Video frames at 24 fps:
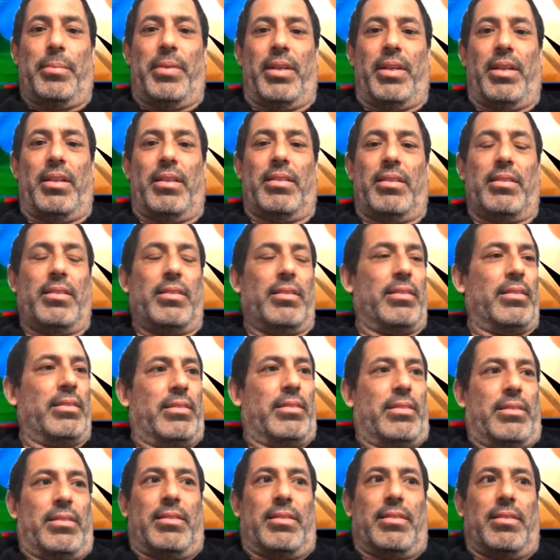I mean,
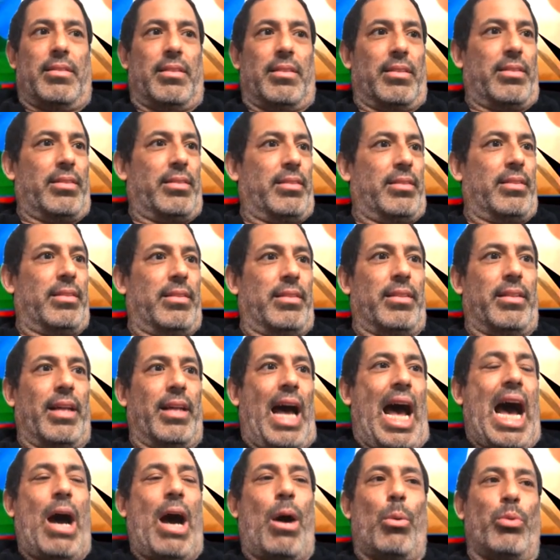it's just
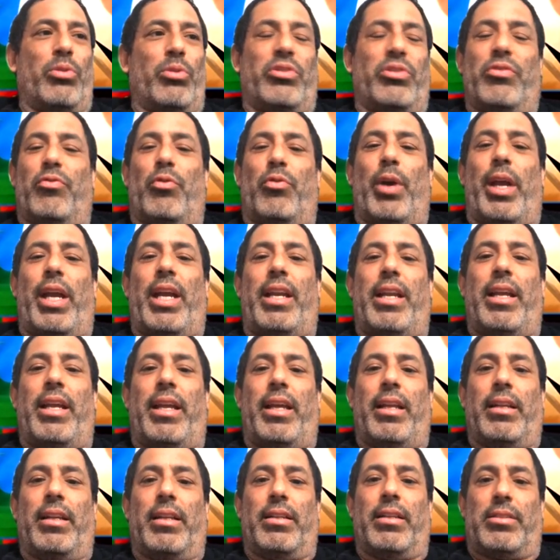the hours of
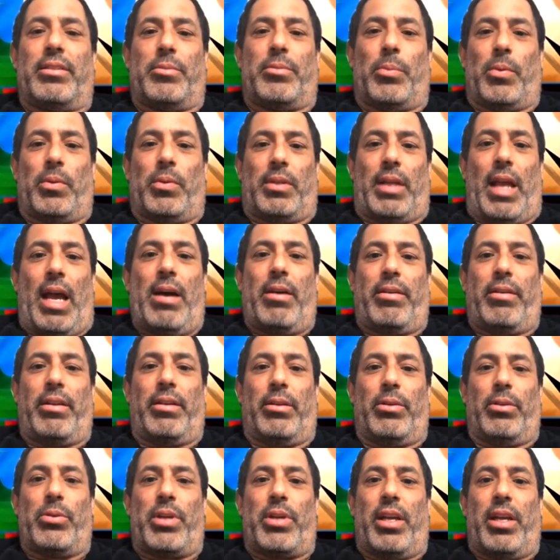waiting, the
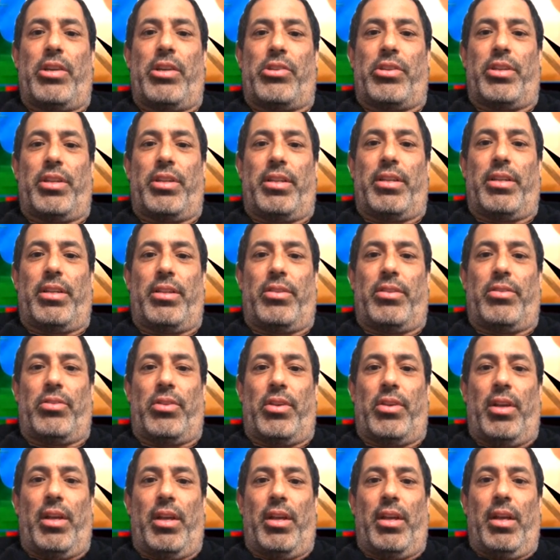scouting
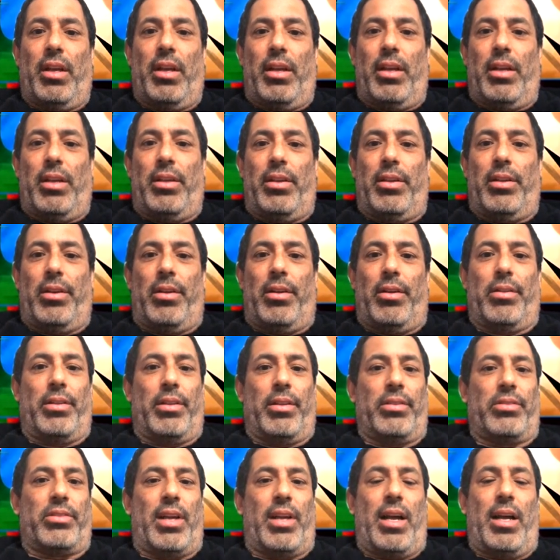locations. You know,
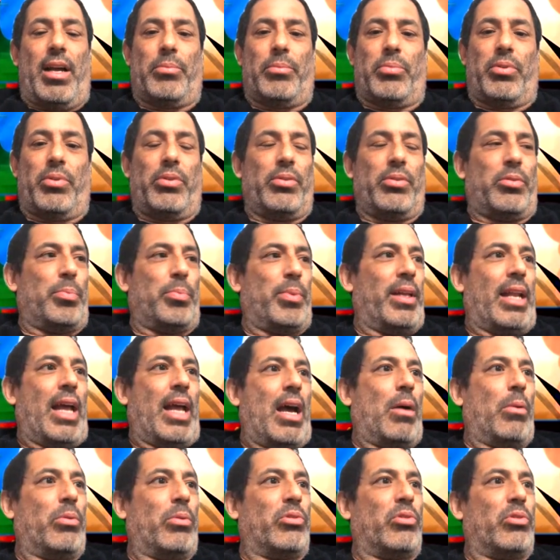there's times where you spend
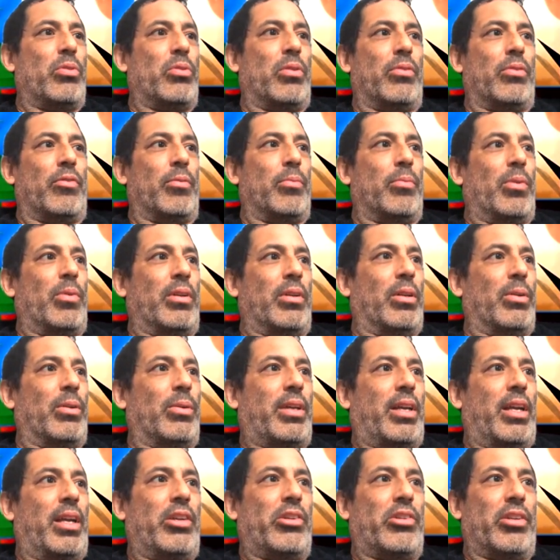hours going from one
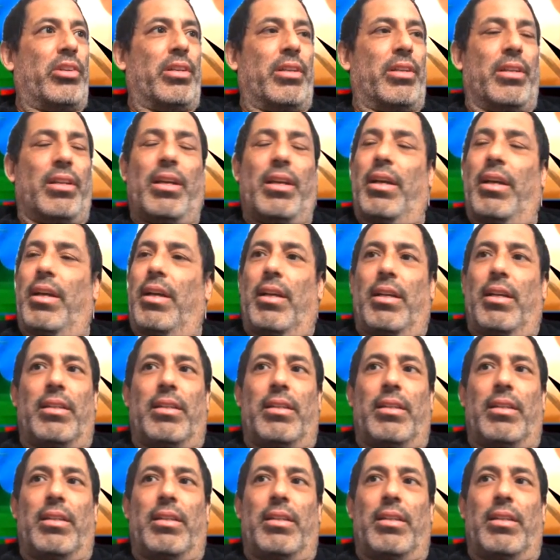location.